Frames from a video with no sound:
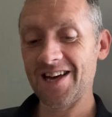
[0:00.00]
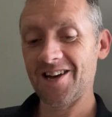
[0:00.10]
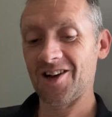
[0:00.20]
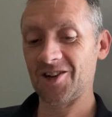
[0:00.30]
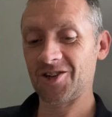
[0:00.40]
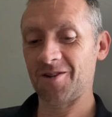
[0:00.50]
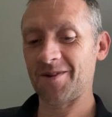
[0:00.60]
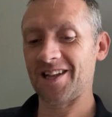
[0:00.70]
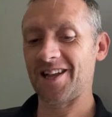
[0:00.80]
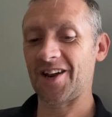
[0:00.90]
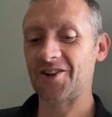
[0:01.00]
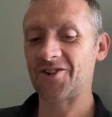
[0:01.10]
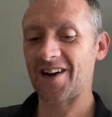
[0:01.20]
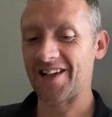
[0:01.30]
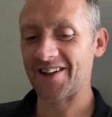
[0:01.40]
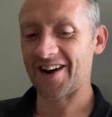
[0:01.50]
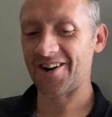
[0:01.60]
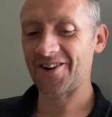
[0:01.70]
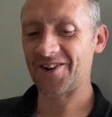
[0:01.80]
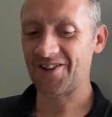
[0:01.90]
there's going to be a lot of trial and
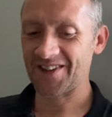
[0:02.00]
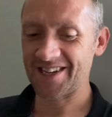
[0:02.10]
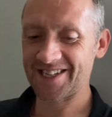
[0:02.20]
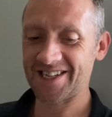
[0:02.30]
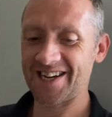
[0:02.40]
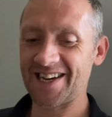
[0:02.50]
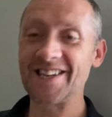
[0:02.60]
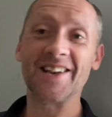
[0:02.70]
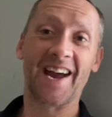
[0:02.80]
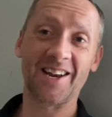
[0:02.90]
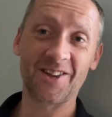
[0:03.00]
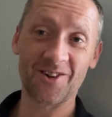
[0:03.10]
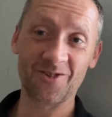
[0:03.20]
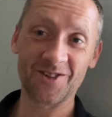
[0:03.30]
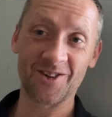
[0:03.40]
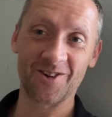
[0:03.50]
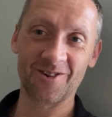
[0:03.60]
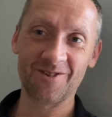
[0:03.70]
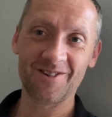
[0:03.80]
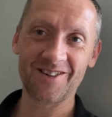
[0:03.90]
error doing this 9 throws in a
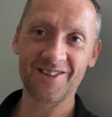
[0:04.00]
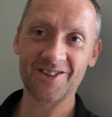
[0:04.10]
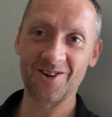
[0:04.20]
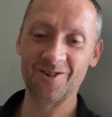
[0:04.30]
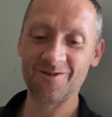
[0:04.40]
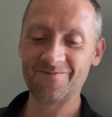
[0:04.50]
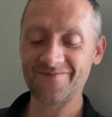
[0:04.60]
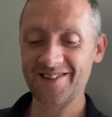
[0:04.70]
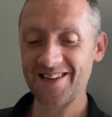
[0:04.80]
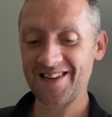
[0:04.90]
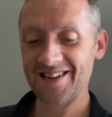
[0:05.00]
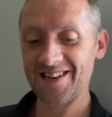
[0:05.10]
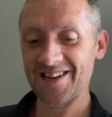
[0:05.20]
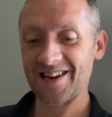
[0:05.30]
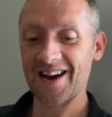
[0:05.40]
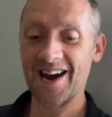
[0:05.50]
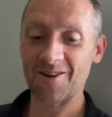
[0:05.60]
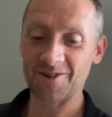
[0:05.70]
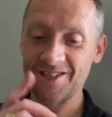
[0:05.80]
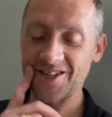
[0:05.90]
row. So, I
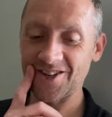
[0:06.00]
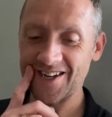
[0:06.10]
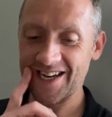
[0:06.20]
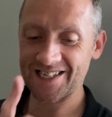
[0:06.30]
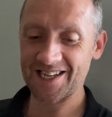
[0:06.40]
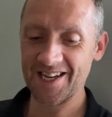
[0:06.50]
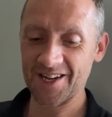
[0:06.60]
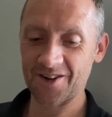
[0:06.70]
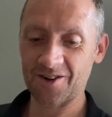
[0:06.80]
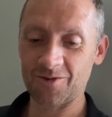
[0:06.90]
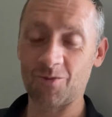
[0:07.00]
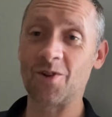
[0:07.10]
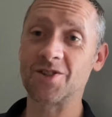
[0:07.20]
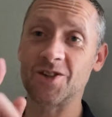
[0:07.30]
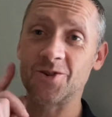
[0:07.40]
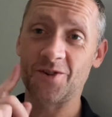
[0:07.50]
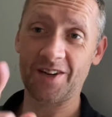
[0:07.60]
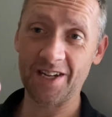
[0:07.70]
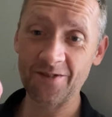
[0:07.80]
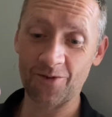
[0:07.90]
will see you guys later once I sort
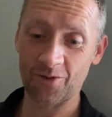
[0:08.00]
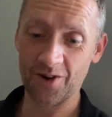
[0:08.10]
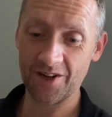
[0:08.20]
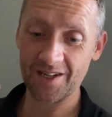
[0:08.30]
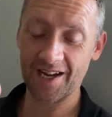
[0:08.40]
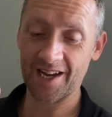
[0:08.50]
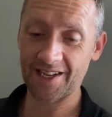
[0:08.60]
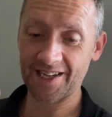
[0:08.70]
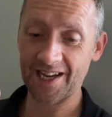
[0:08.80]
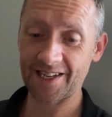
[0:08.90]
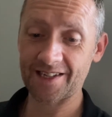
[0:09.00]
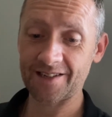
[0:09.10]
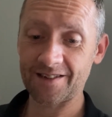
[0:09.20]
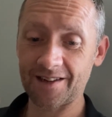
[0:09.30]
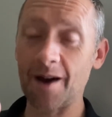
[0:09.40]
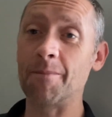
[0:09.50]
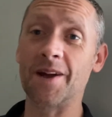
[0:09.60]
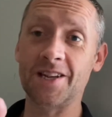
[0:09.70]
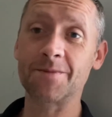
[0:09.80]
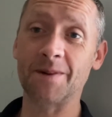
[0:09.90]
this phone out and get a
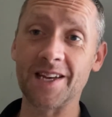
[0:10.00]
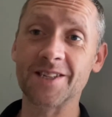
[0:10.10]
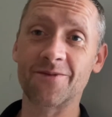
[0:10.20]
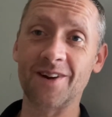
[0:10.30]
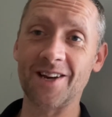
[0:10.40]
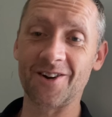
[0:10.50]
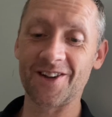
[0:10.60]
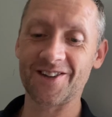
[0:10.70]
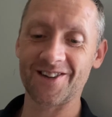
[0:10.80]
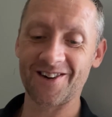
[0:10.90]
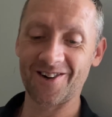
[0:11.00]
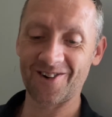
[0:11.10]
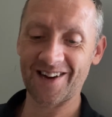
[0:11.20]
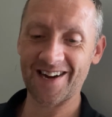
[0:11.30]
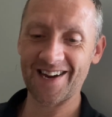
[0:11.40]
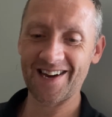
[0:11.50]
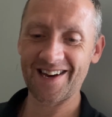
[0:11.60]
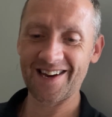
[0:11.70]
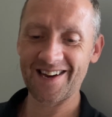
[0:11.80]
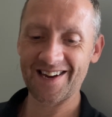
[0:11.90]
bit of space free on it. Okay?
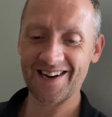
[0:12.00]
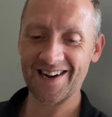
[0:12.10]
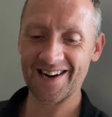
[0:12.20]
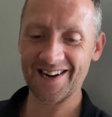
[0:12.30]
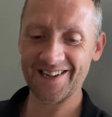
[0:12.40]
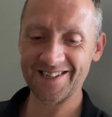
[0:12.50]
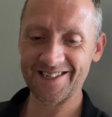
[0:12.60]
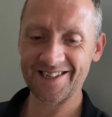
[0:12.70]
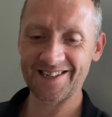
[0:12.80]
And